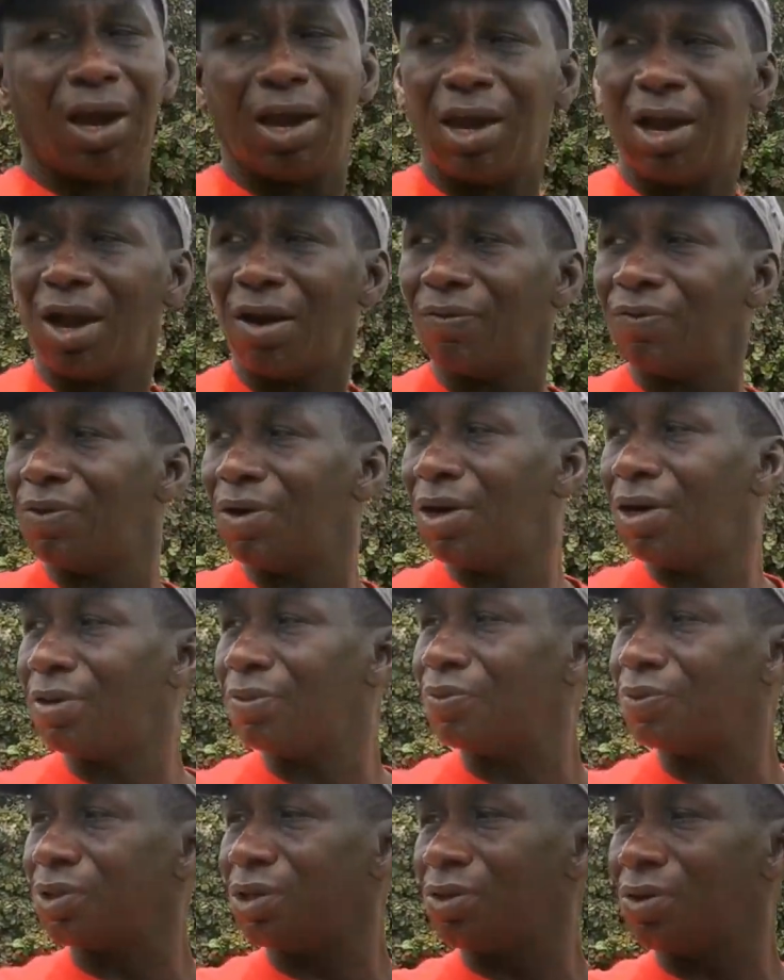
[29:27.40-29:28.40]
I have,
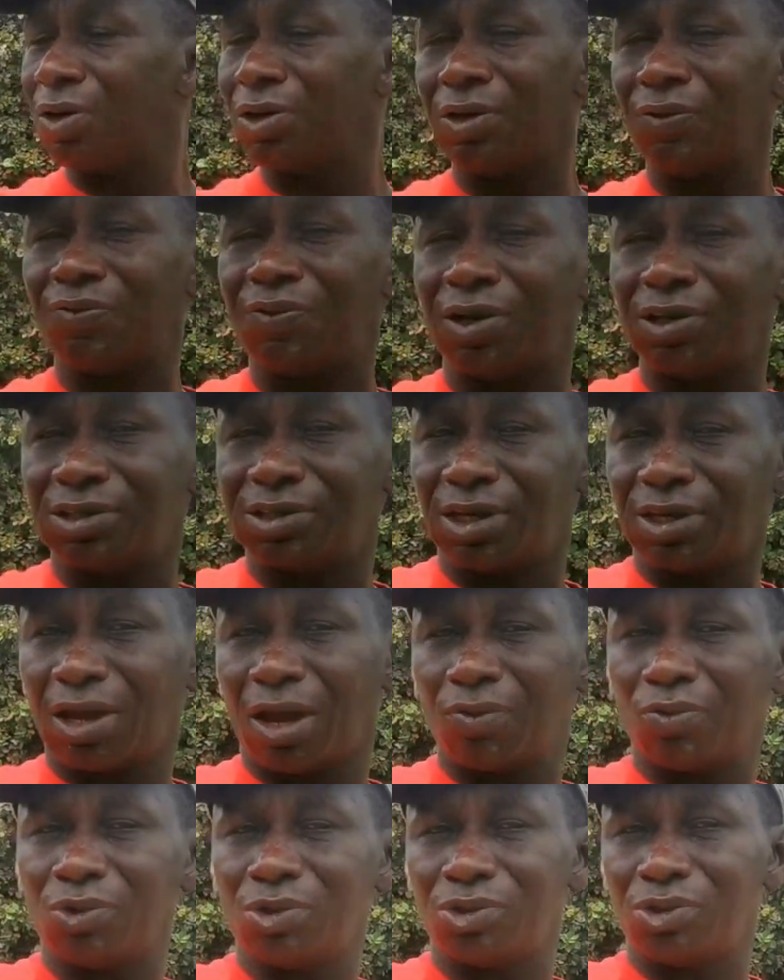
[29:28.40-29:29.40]
you know, the fence that
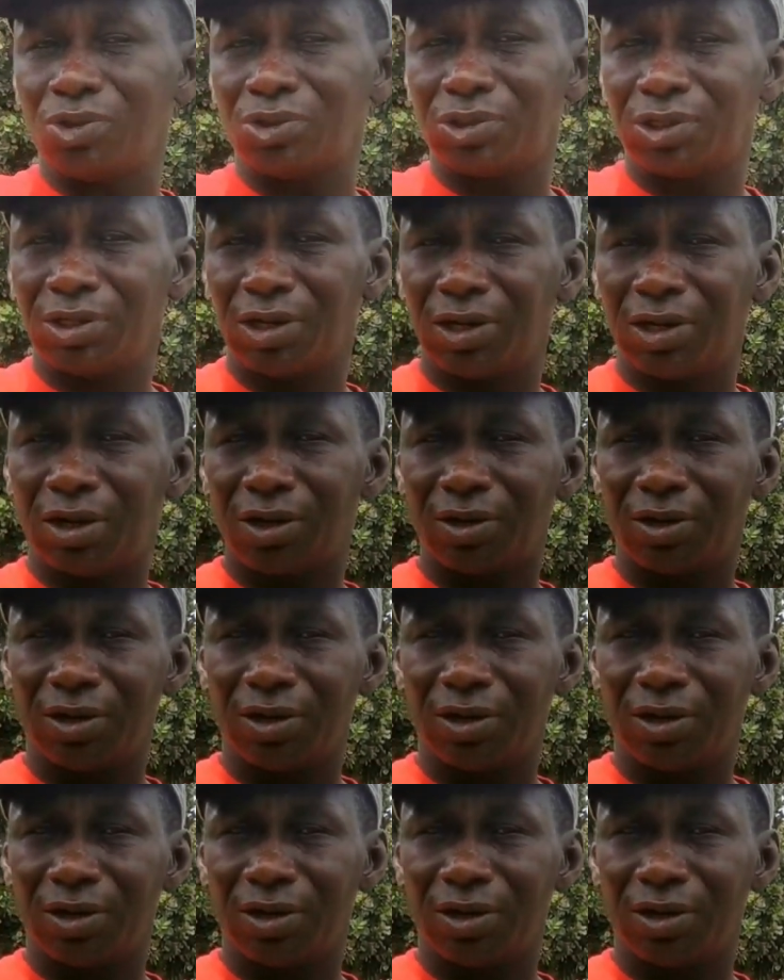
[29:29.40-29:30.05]
I was using here,